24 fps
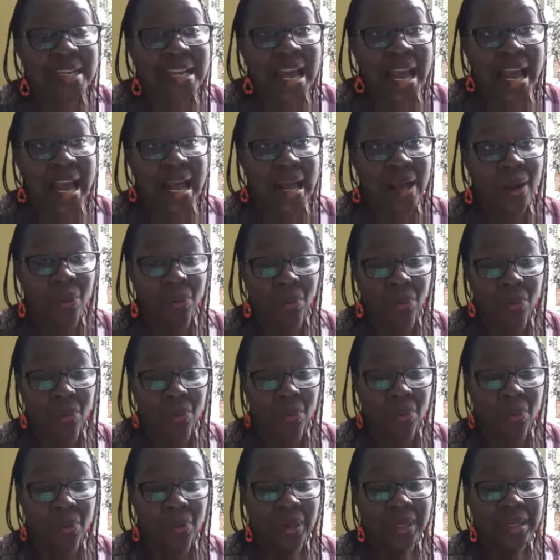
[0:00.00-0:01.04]
now,
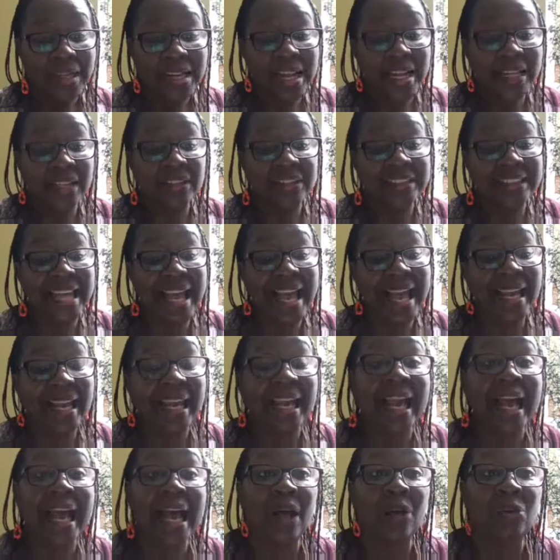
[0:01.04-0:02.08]
let us
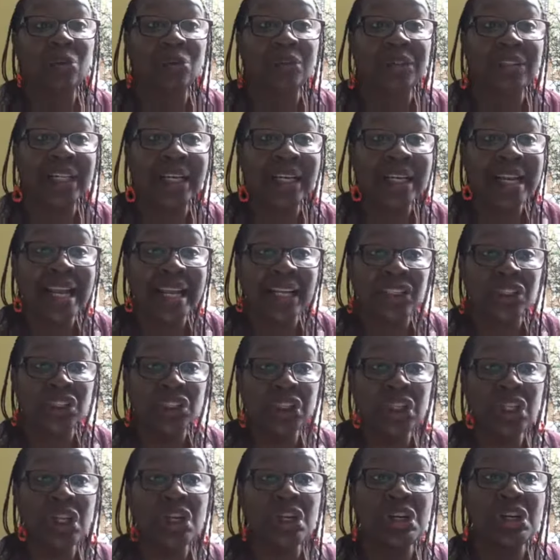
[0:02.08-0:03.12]
account, let
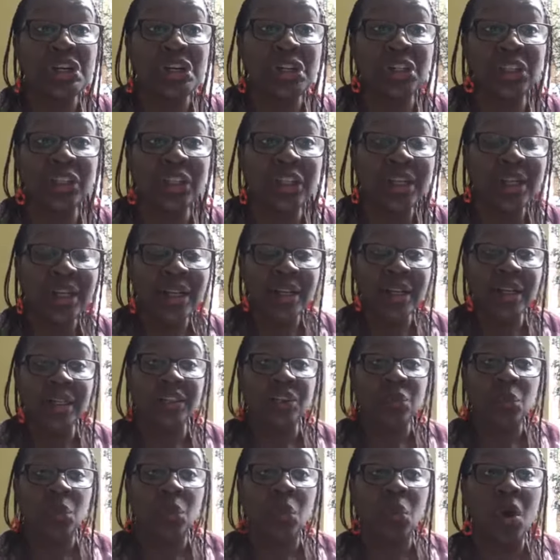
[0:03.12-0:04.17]
us learn, let
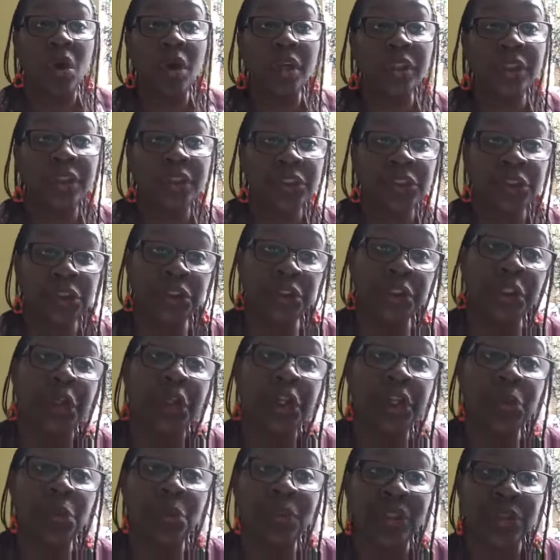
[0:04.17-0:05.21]
us walk the
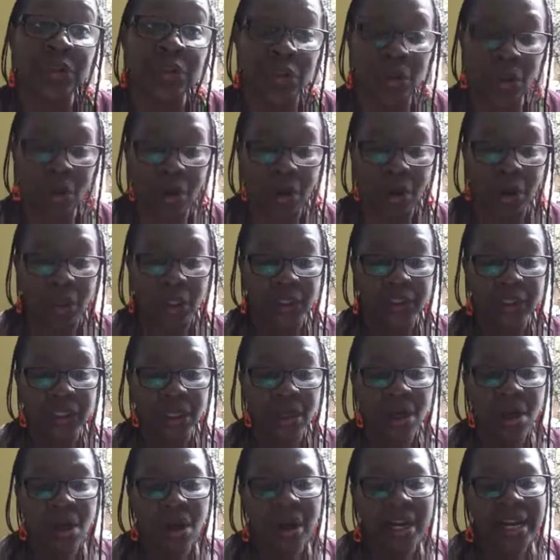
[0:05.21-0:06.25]
journey with God
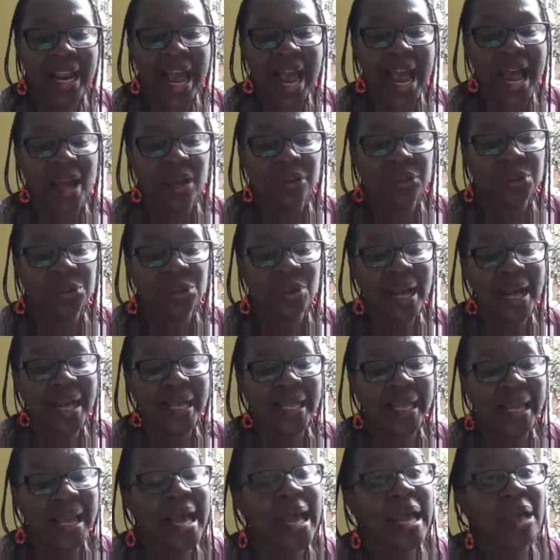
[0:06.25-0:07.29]
on how to
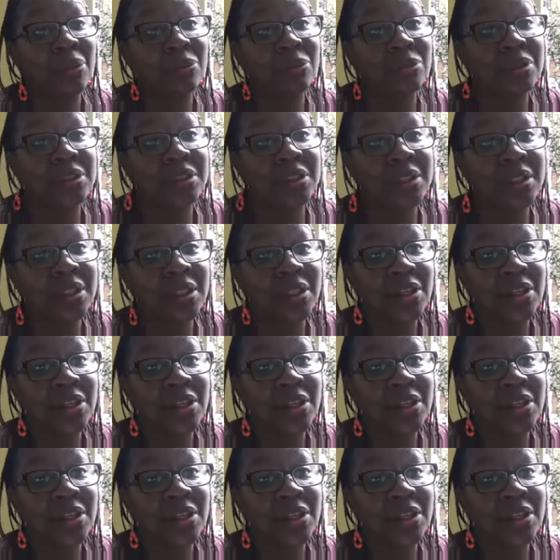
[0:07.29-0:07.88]
account